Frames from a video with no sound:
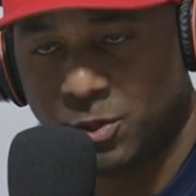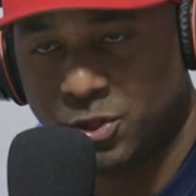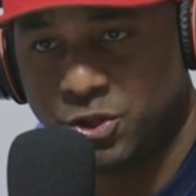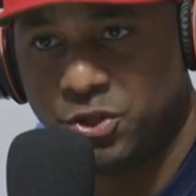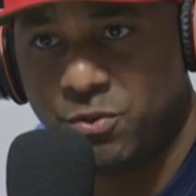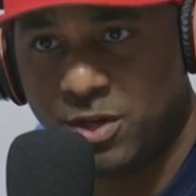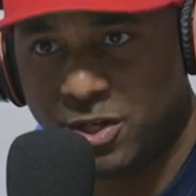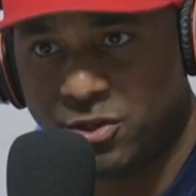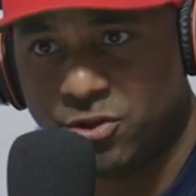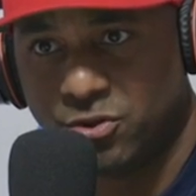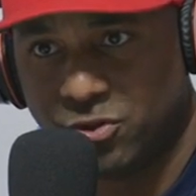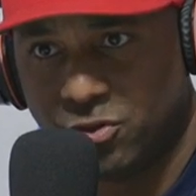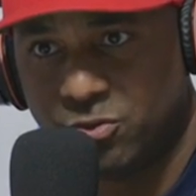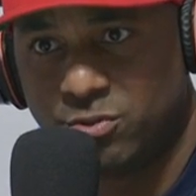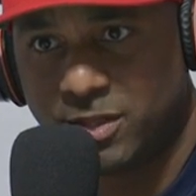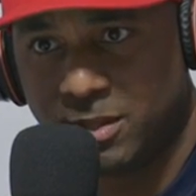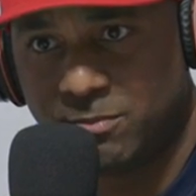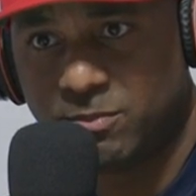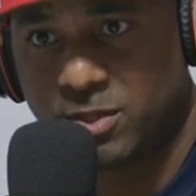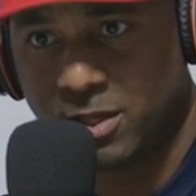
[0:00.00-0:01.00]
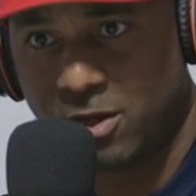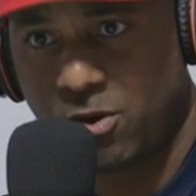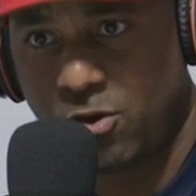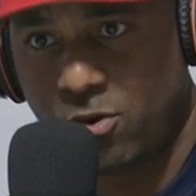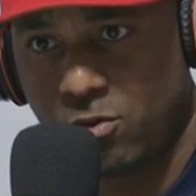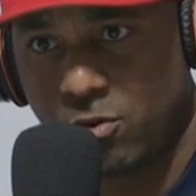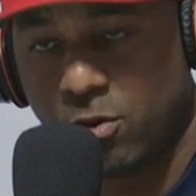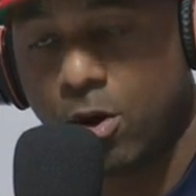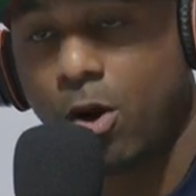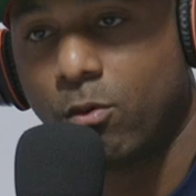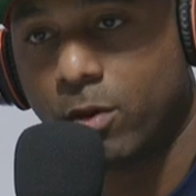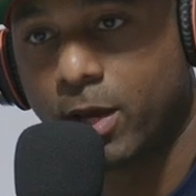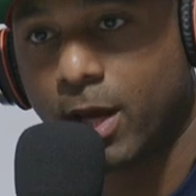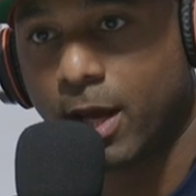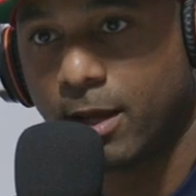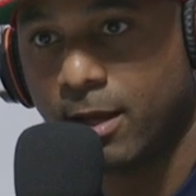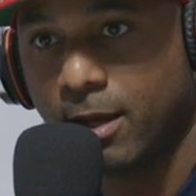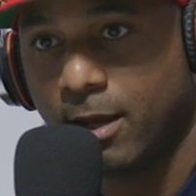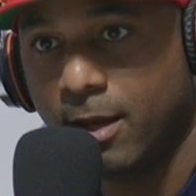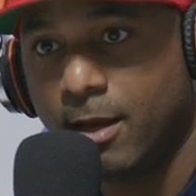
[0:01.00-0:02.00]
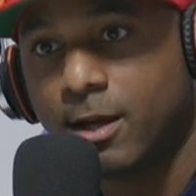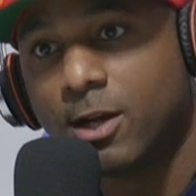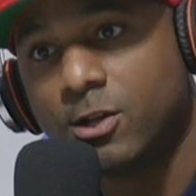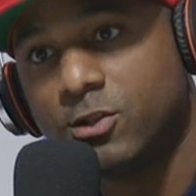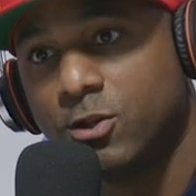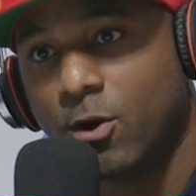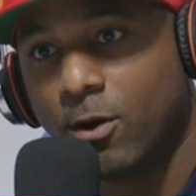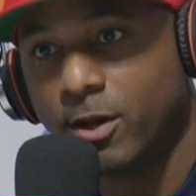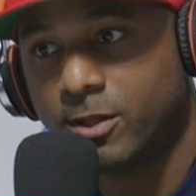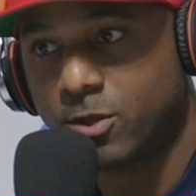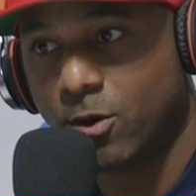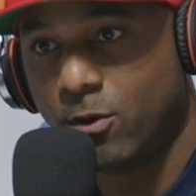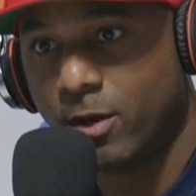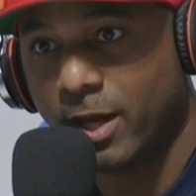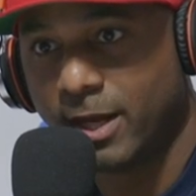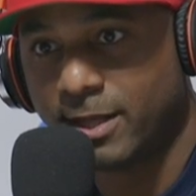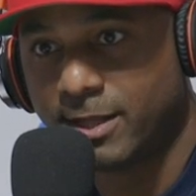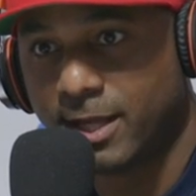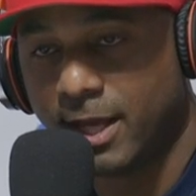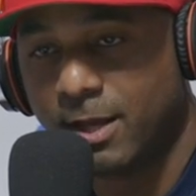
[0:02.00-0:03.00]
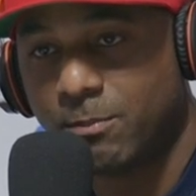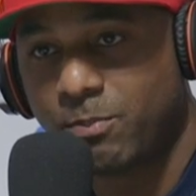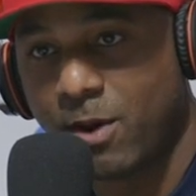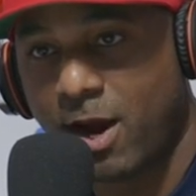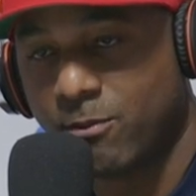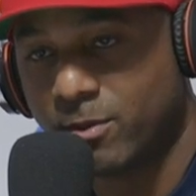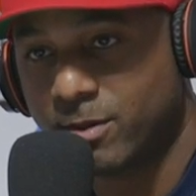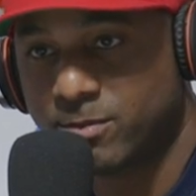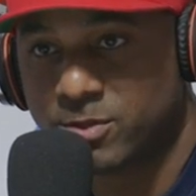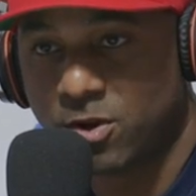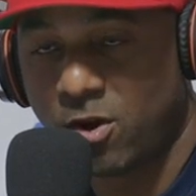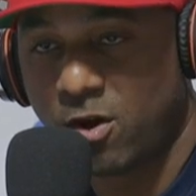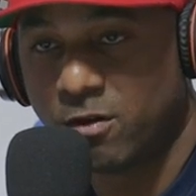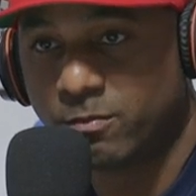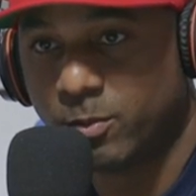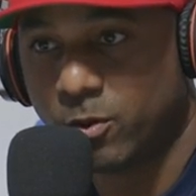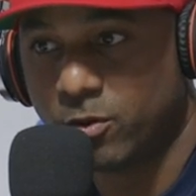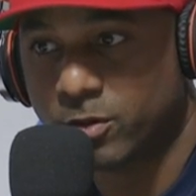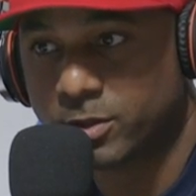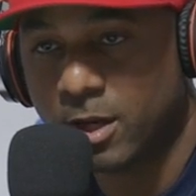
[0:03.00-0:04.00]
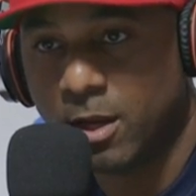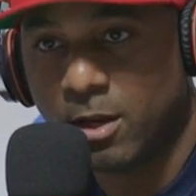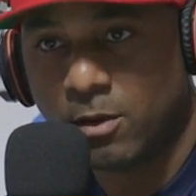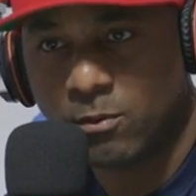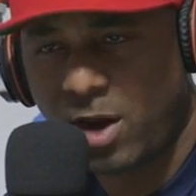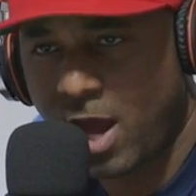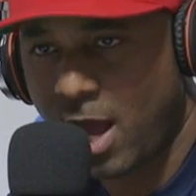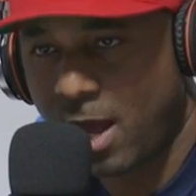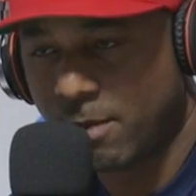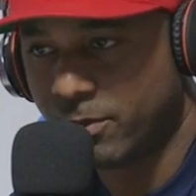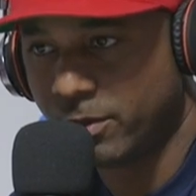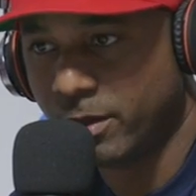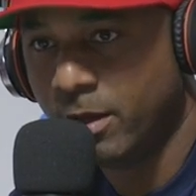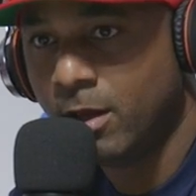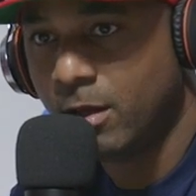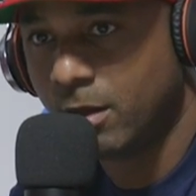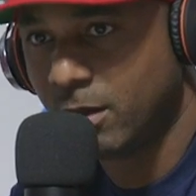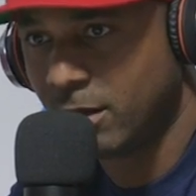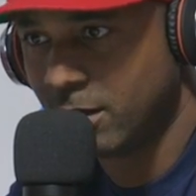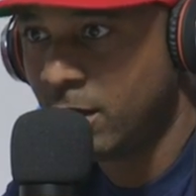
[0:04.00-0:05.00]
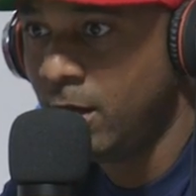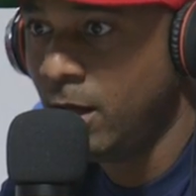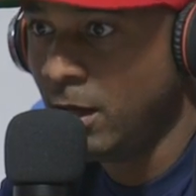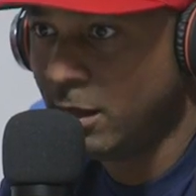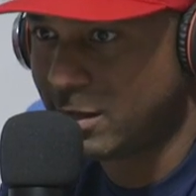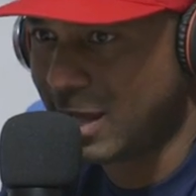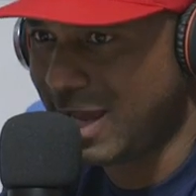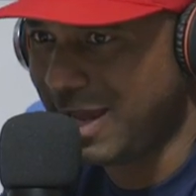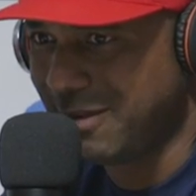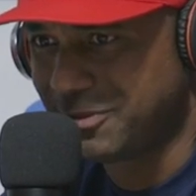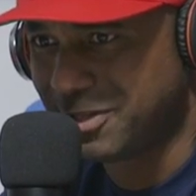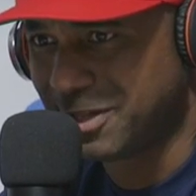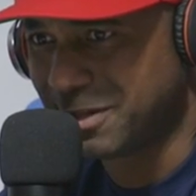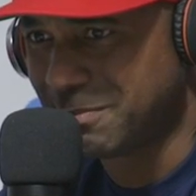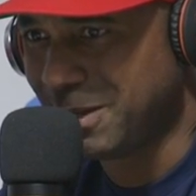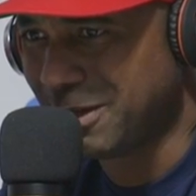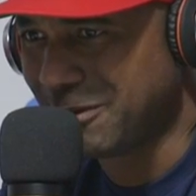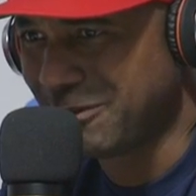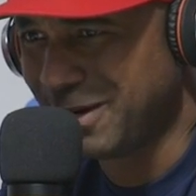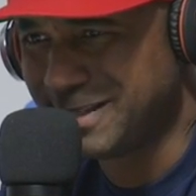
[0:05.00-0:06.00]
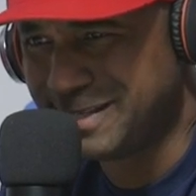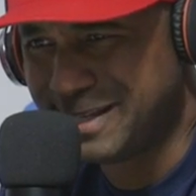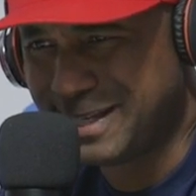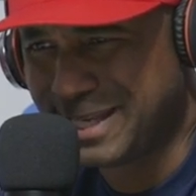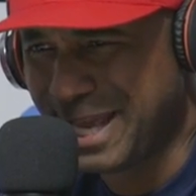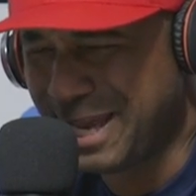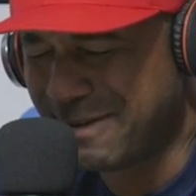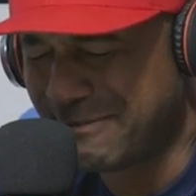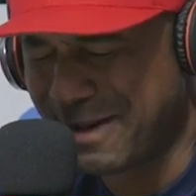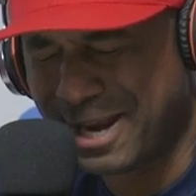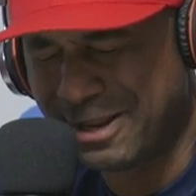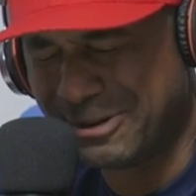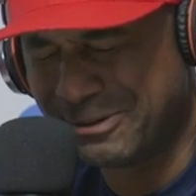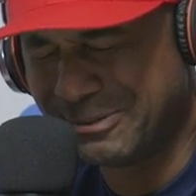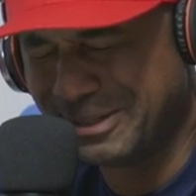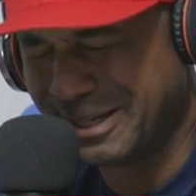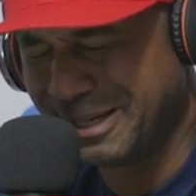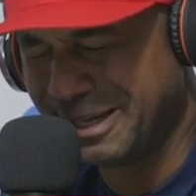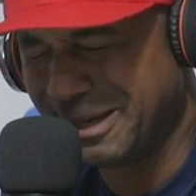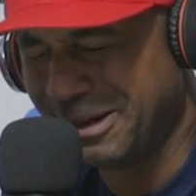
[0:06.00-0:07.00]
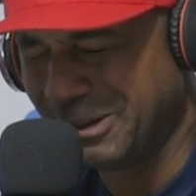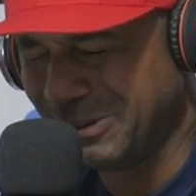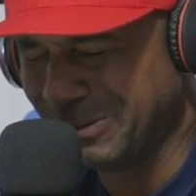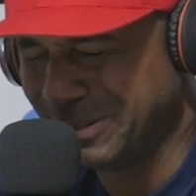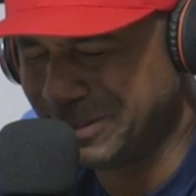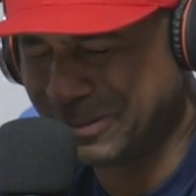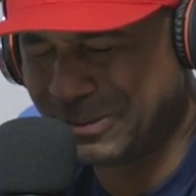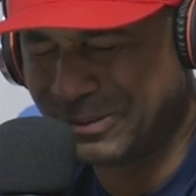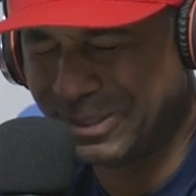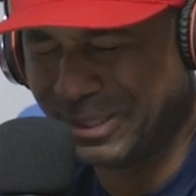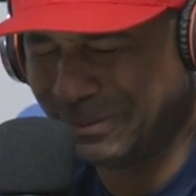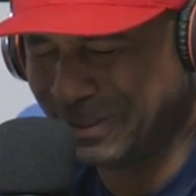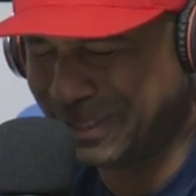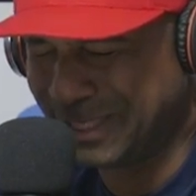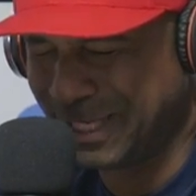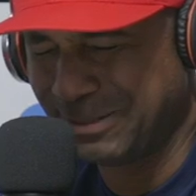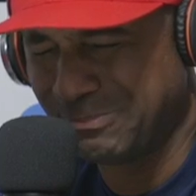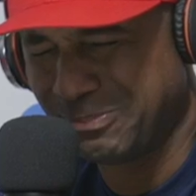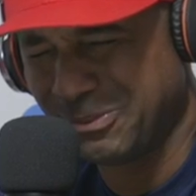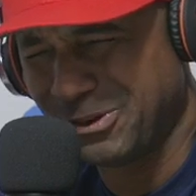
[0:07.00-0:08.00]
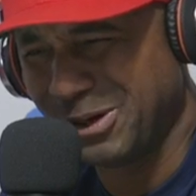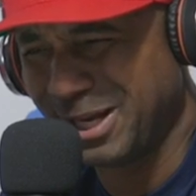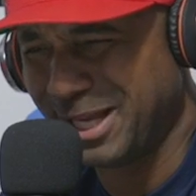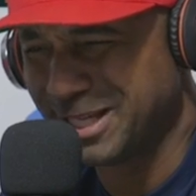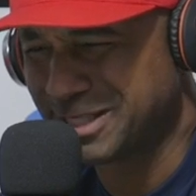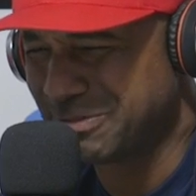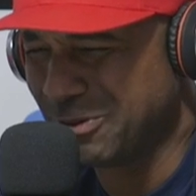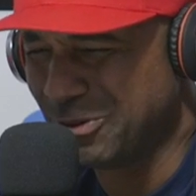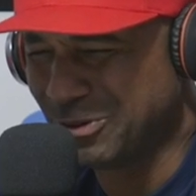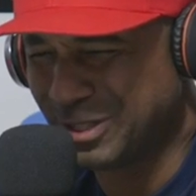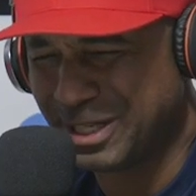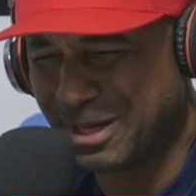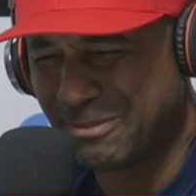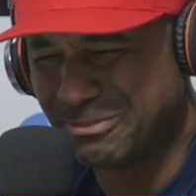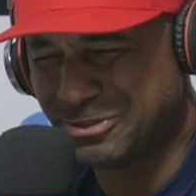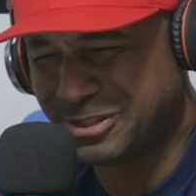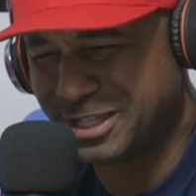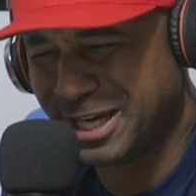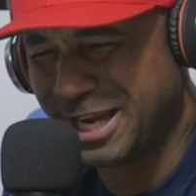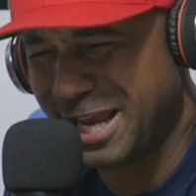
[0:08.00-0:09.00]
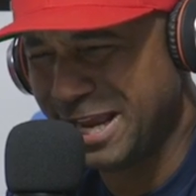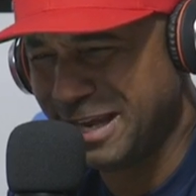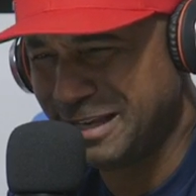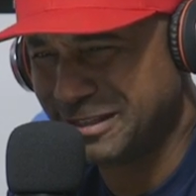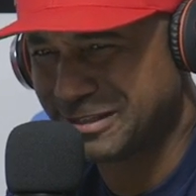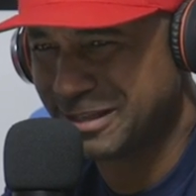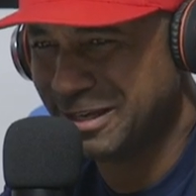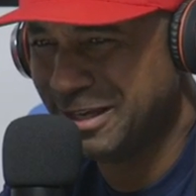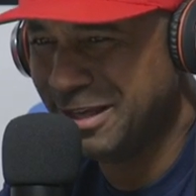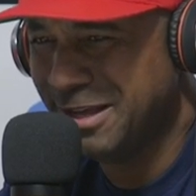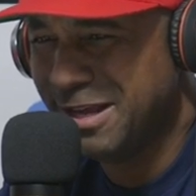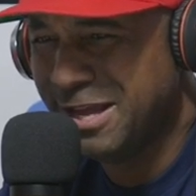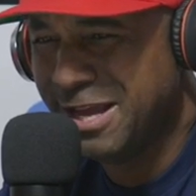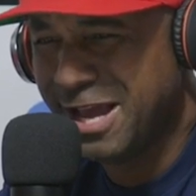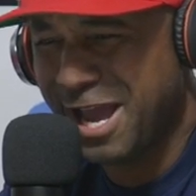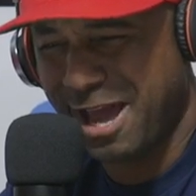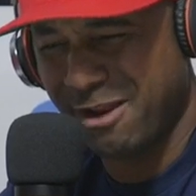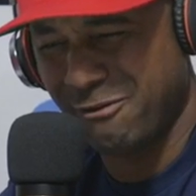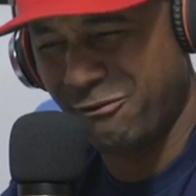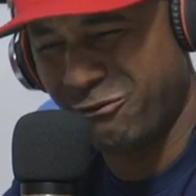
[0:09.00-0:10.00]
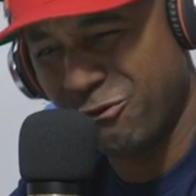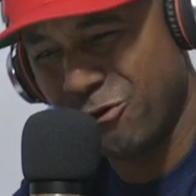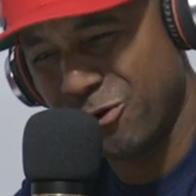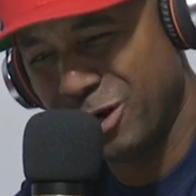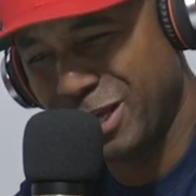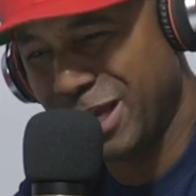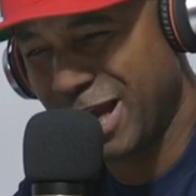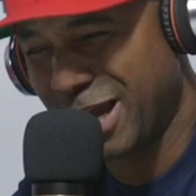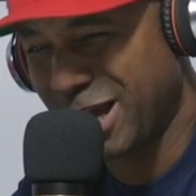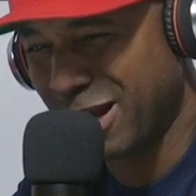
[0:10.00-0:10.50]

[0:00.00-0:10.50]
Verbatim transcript: But you introduced him to the whole. Okay, because you know he told everything. He probably one of them softballs. What uh, happened? Uh, Dave took me crazy. Dave, I didn't want to go. He was going. He was at the party. I smoked a couple J's, had a forty.